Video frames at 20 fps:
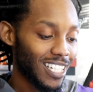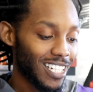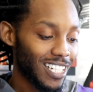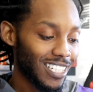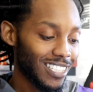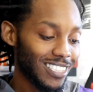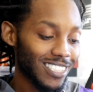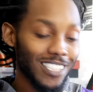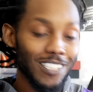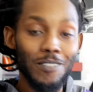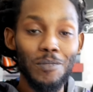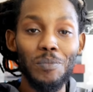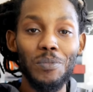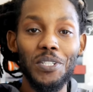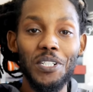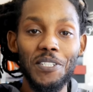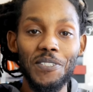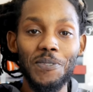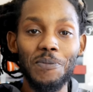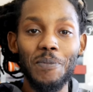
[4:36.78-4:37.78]
I say them
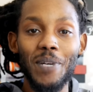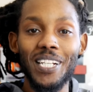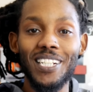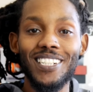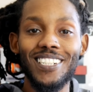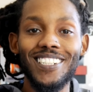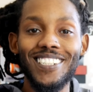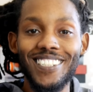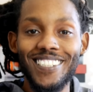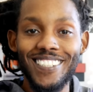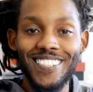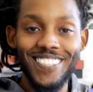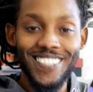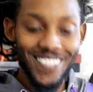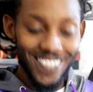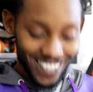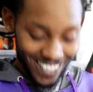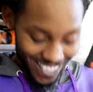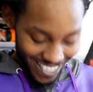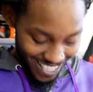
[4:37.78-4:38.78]
boys were making
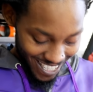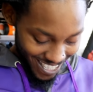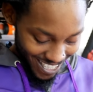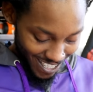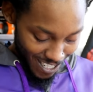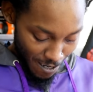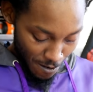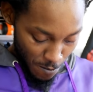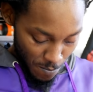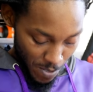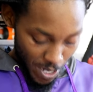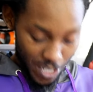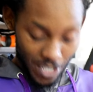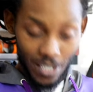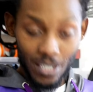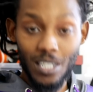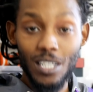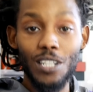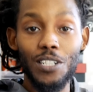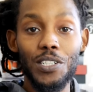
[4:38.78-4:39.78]
uh, they were
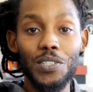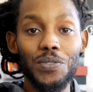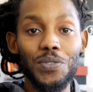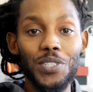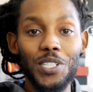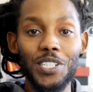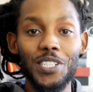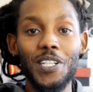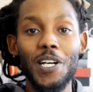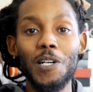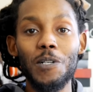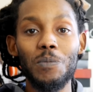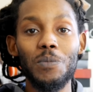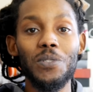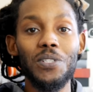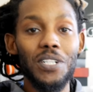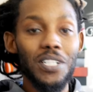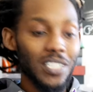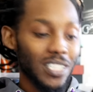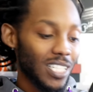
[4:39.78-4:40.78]
making clothes for the dope
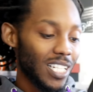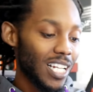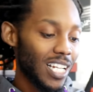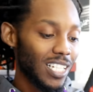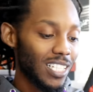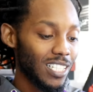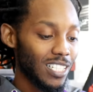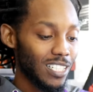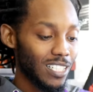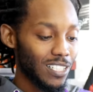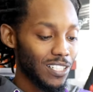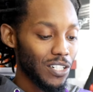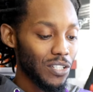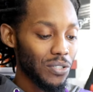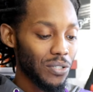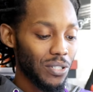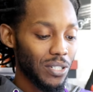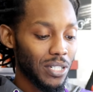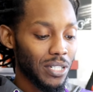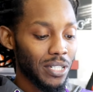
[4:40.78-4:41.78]
boys, and I ain't even
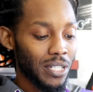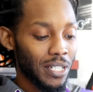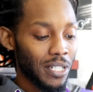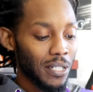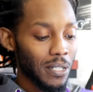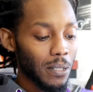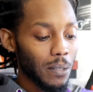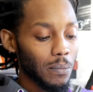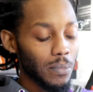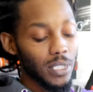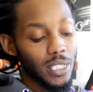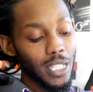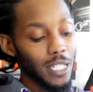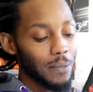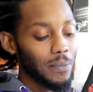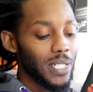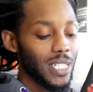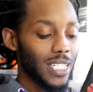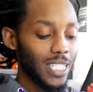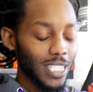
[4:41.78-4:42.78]
know it. But
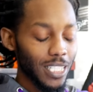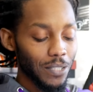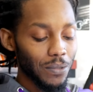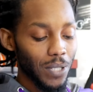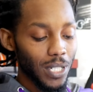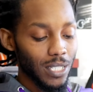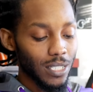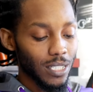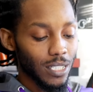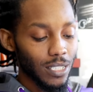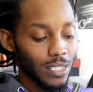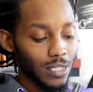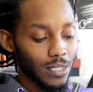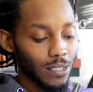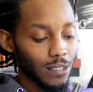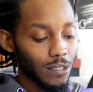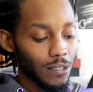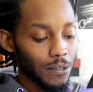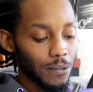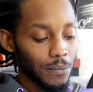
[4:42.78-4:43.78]
yeah, man. Anyway,
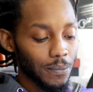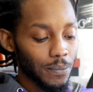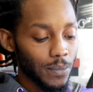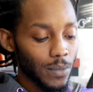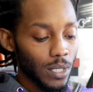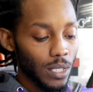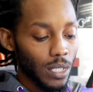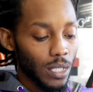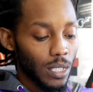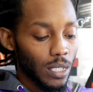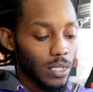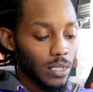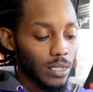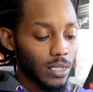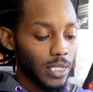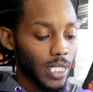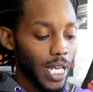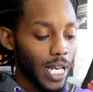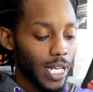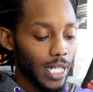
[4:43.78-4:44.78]
um
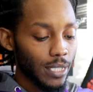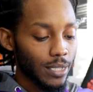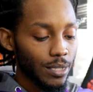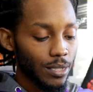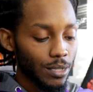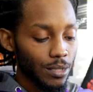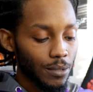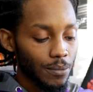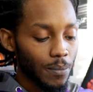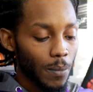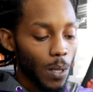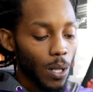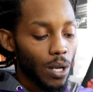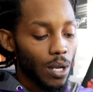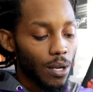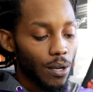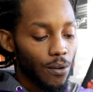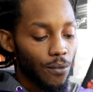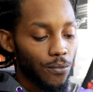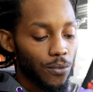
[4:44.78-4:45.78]
size up
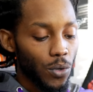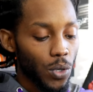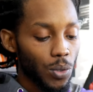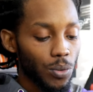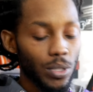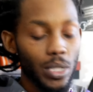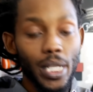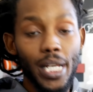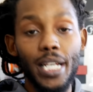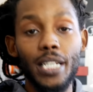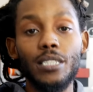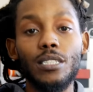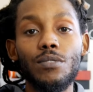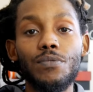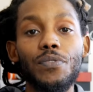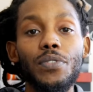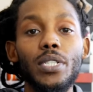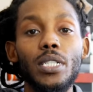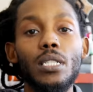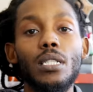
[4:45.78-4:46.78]
for a relaxed
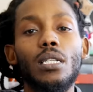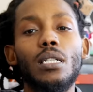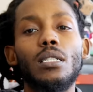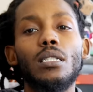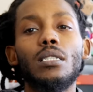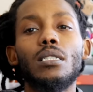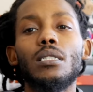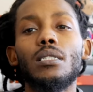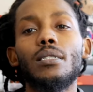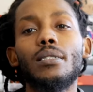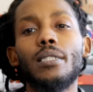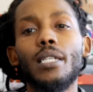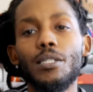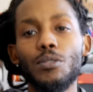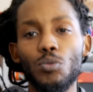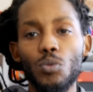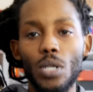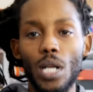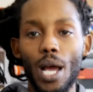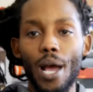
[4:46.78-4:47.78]
fit, and
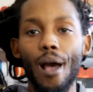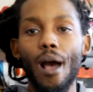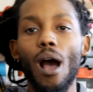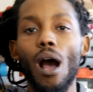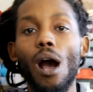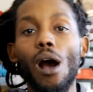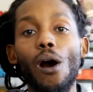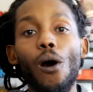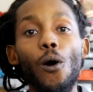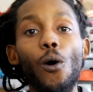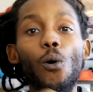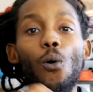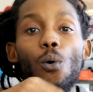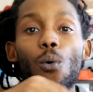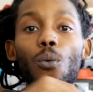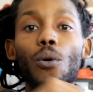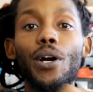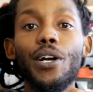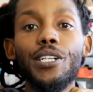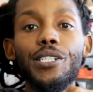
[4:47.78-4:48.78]
that's what I
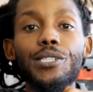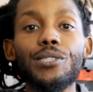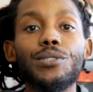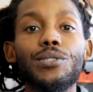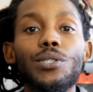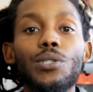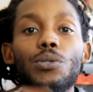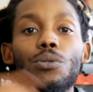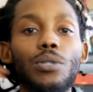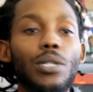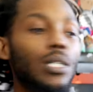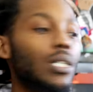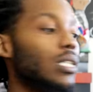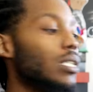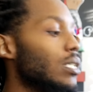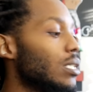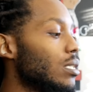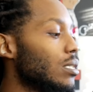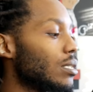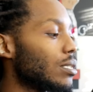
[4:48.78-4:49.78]
always do with
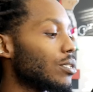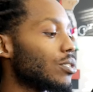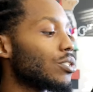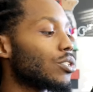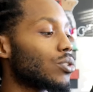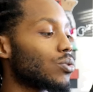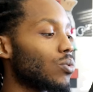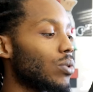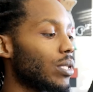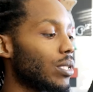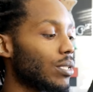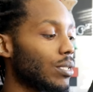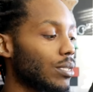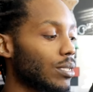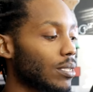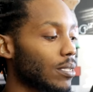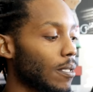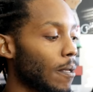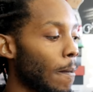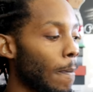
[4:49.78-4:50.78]
hoodies and
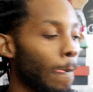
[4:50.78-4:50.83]
sweaters.